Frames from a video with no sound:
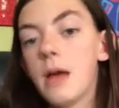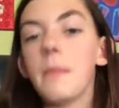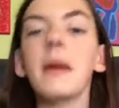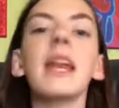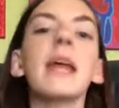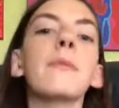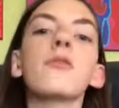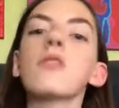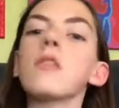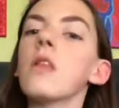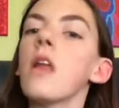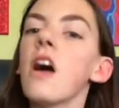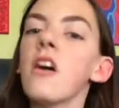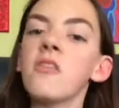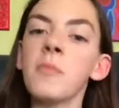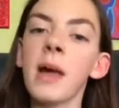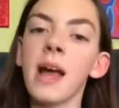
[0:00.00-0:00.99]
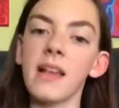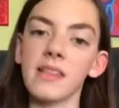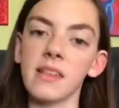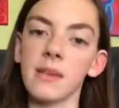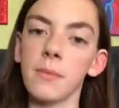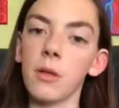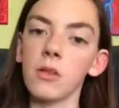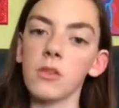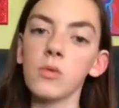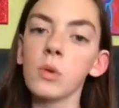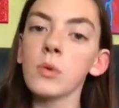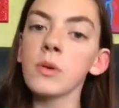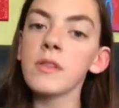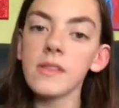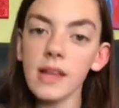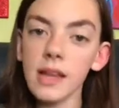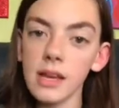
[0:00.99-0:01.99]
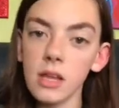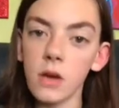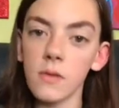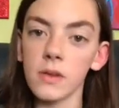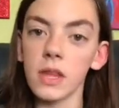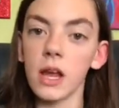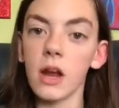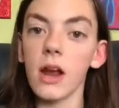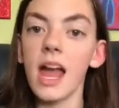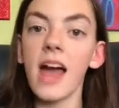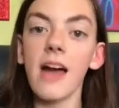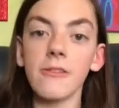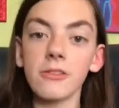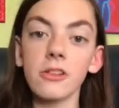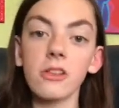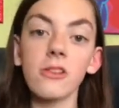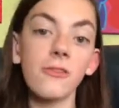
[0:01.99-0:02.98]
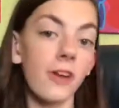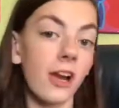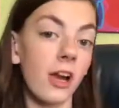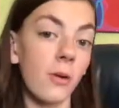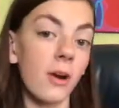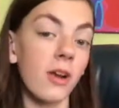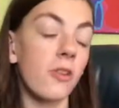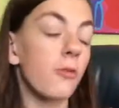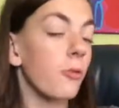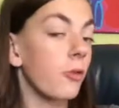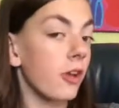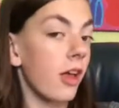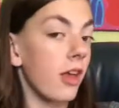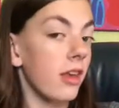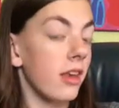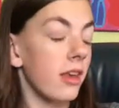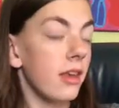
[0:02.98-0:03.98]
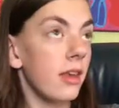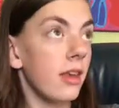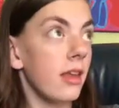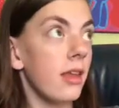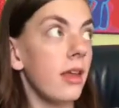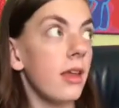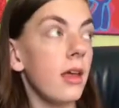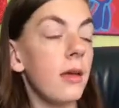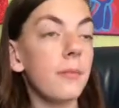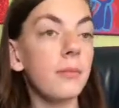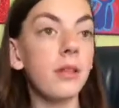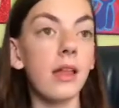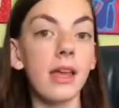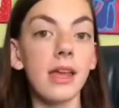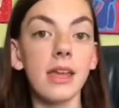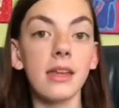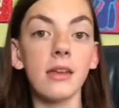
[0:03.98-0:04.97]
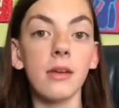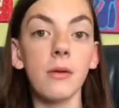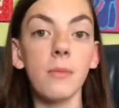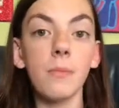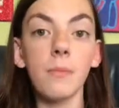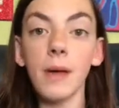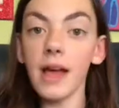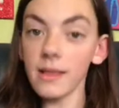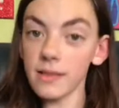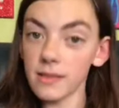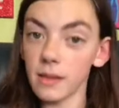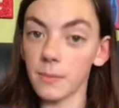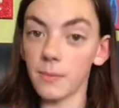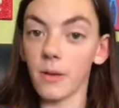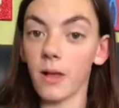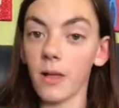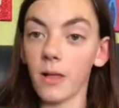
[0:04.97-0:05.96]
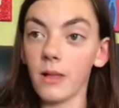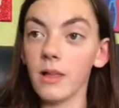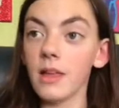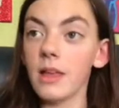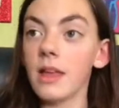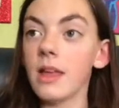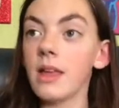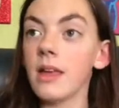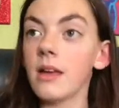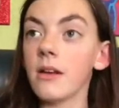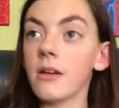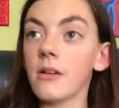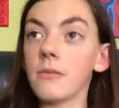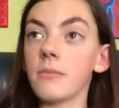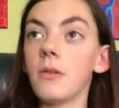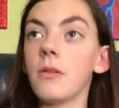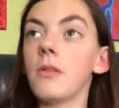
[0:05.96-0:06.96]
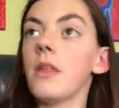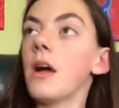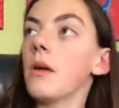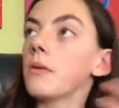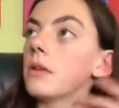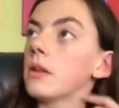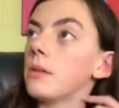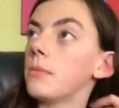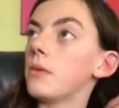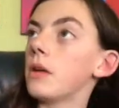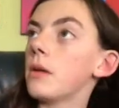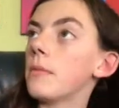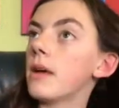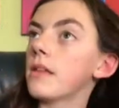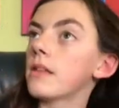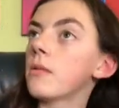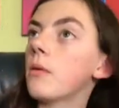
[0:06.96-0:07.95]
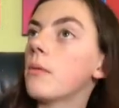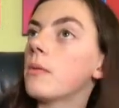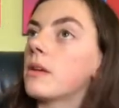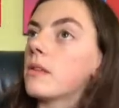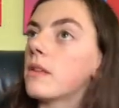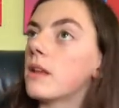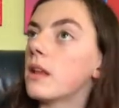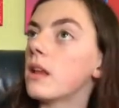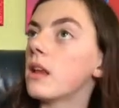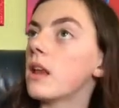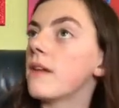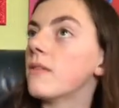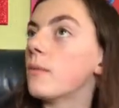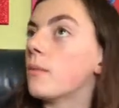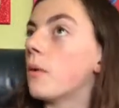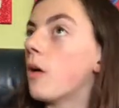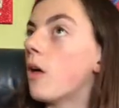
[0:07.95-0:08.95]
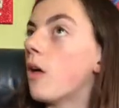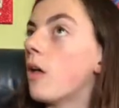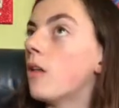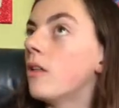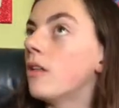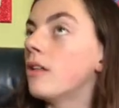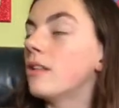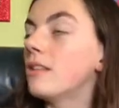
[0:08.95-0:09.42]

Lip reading: My neighbors love basketball, so we were standing over there after the fireworks were done playing basketball. Or, well, not really playing basketball because they didn't have a ball.